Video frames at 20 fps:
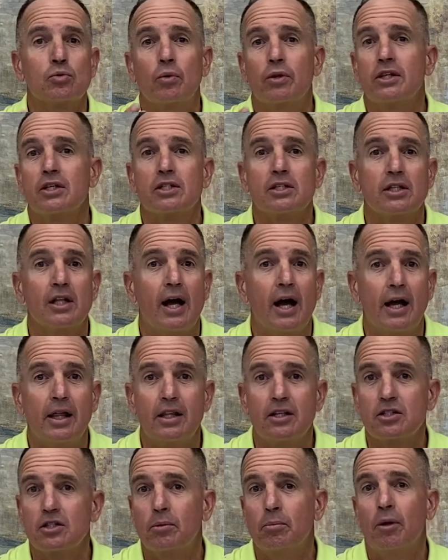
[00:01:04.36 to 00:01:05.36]
with the slide.
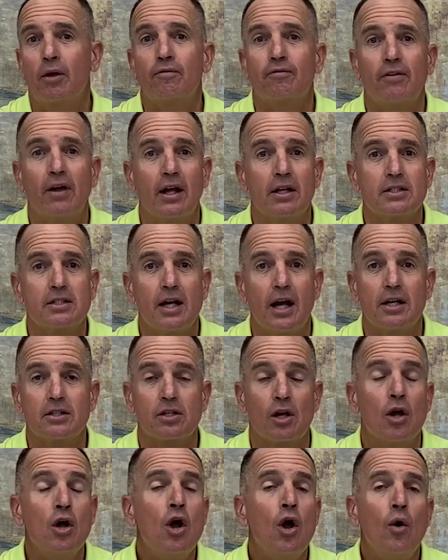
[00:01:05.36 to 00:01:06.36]
That's going to be
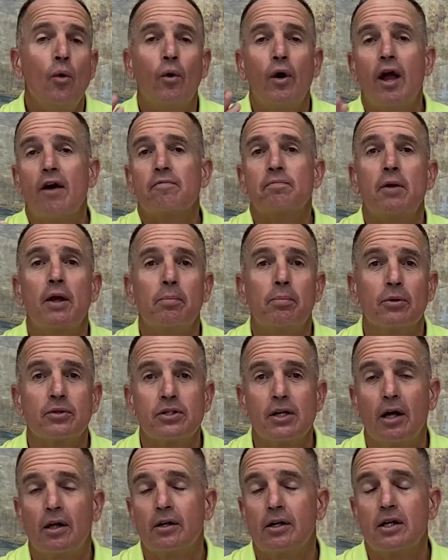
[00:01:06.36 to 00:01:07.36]
fantastic. We have people
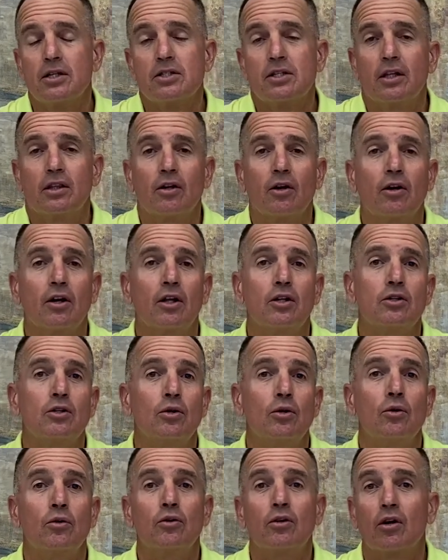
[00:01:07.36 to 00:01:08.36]
telling us that they're going
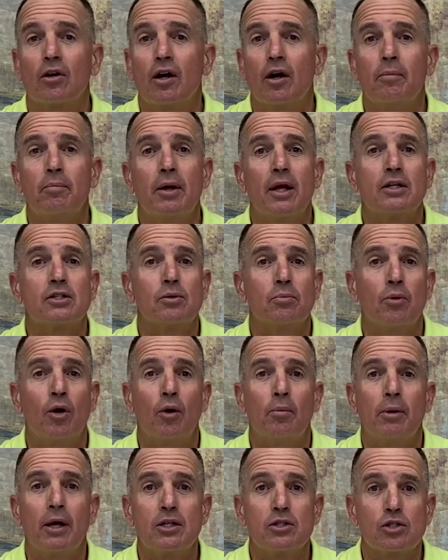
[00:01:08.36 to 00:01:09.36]
to make some
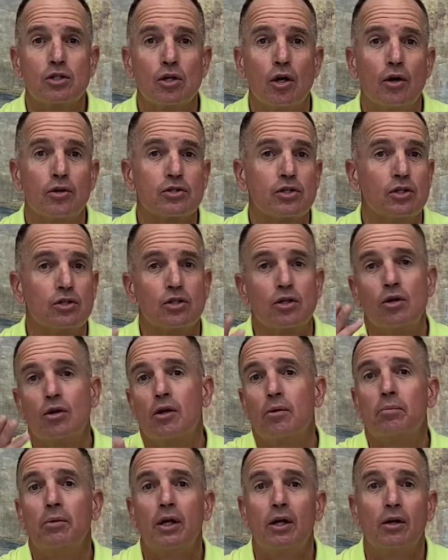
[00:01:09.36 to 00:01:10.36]
homemade salsas. You
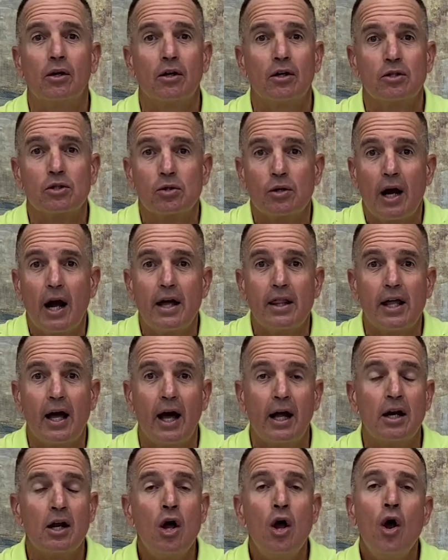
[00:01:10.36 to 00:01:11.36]
can be here and try
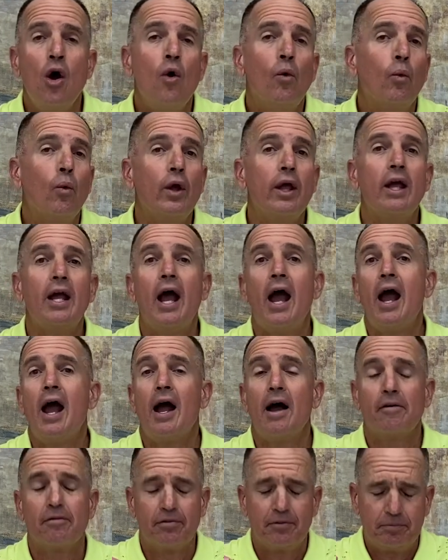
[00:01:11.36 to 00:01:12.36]
that. We
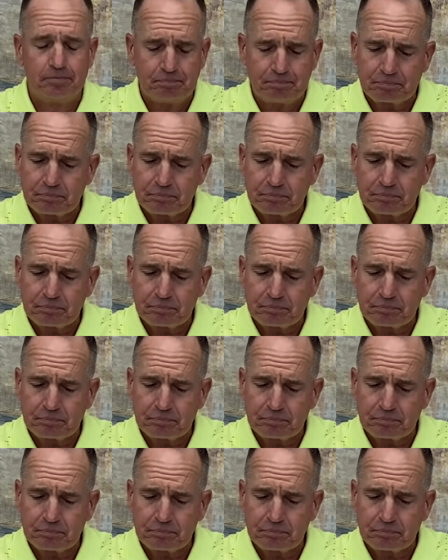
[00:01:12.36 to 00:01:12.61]
have